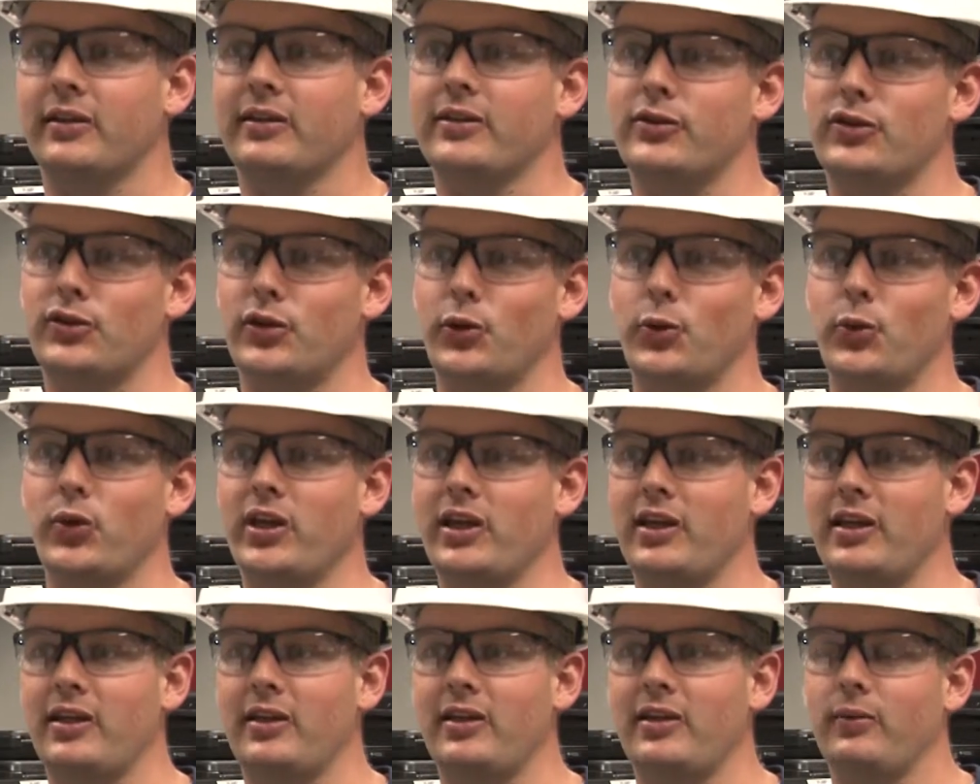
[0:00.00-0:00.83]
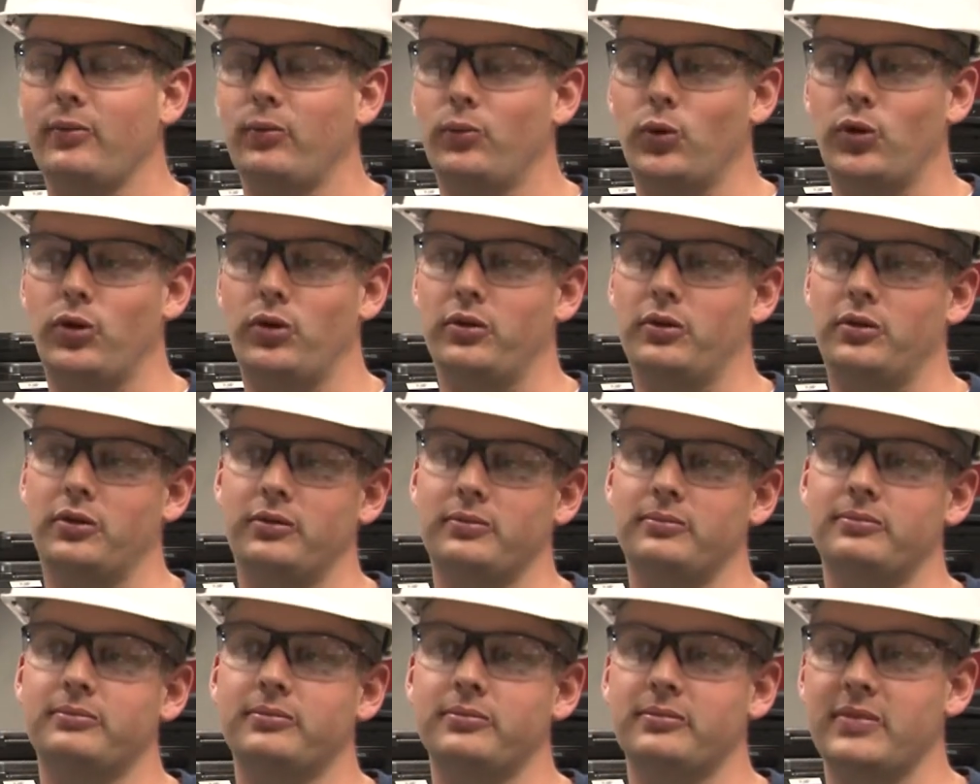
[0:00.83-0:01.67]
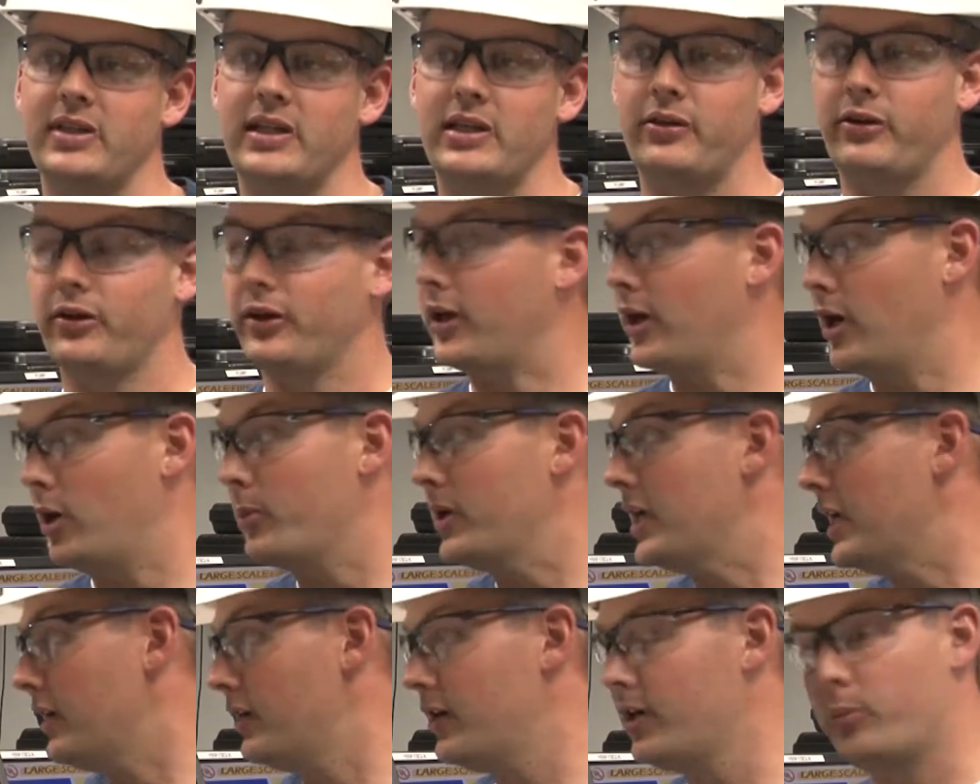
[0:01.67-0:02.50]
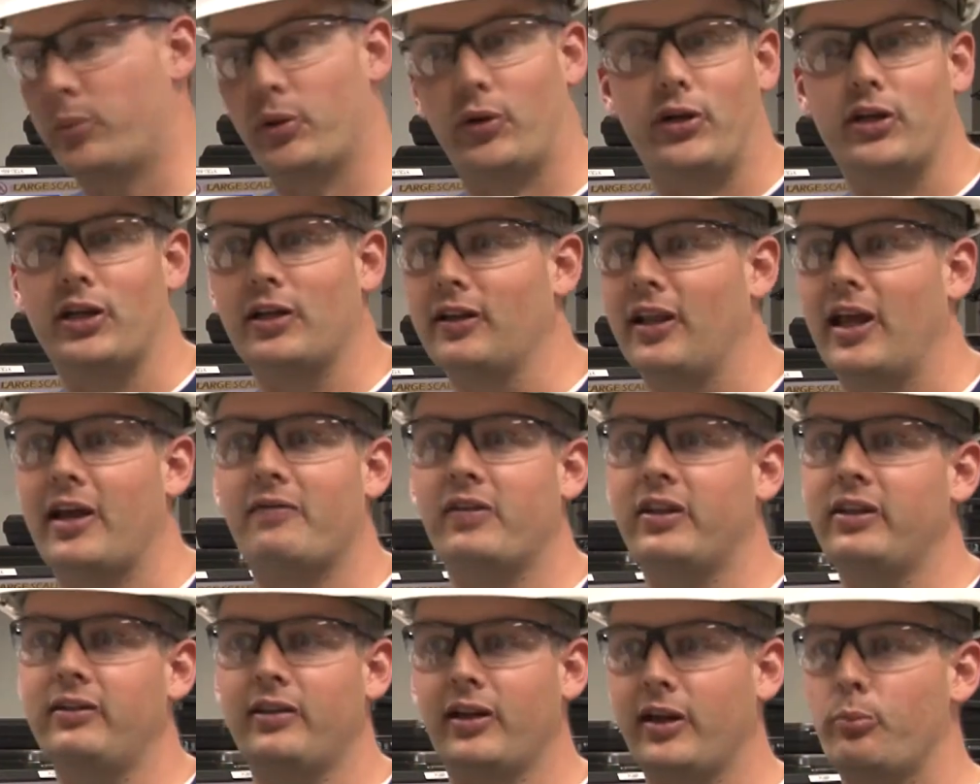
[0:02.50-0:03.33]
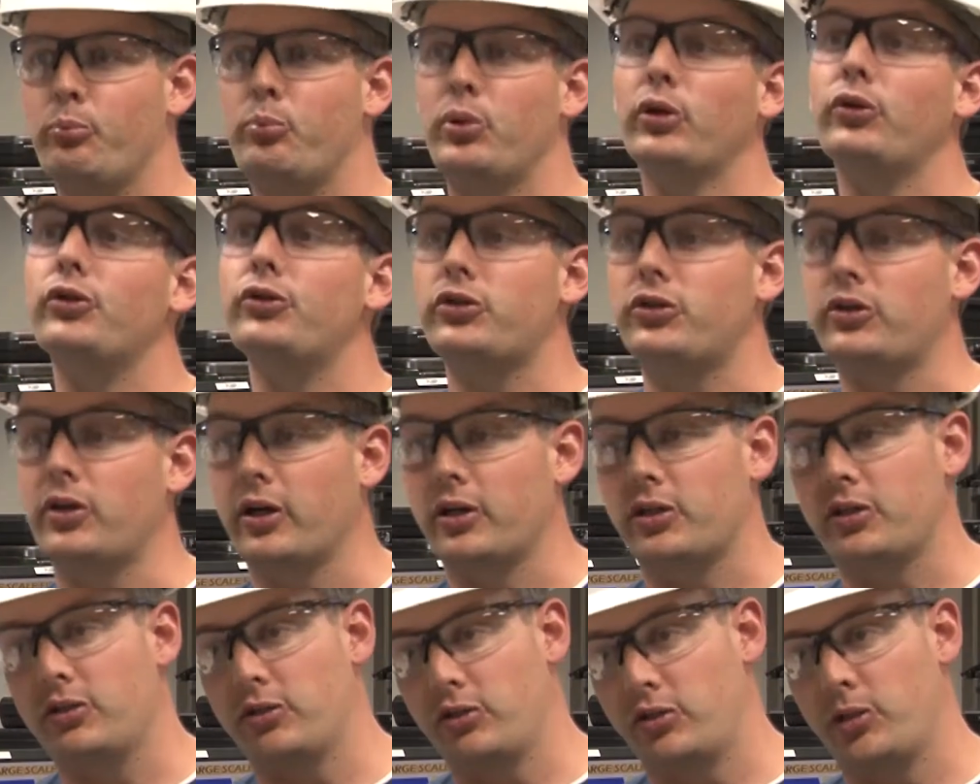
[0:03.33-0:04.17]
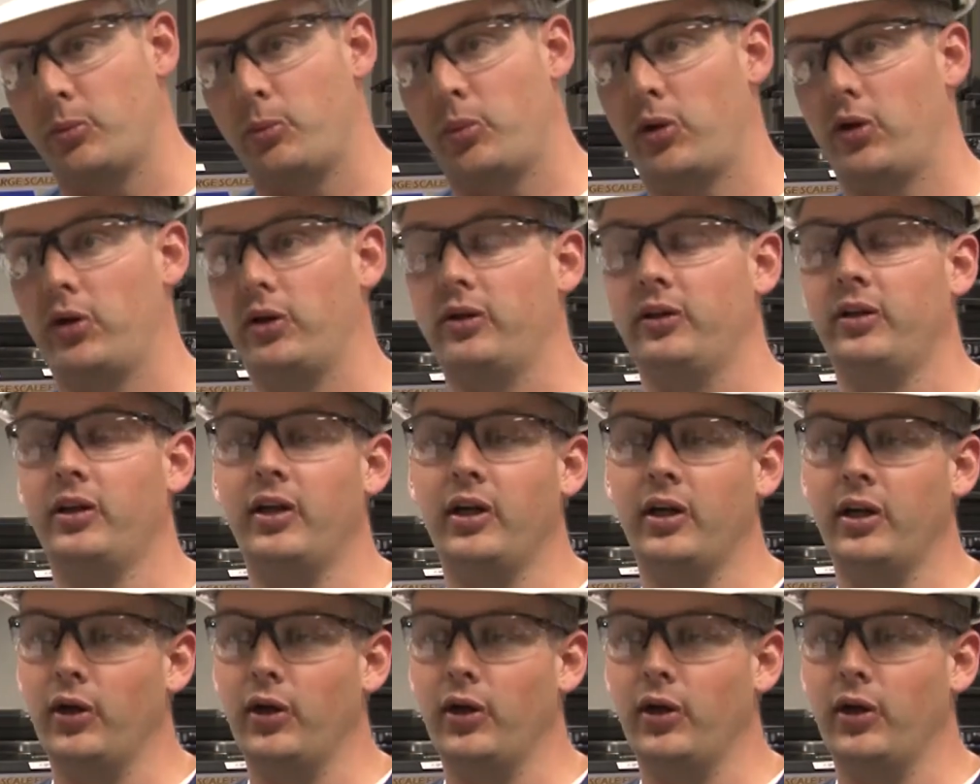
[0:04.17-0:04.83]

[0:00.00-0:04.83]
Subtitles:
So we will either come here to Building 11 and build structures to burn,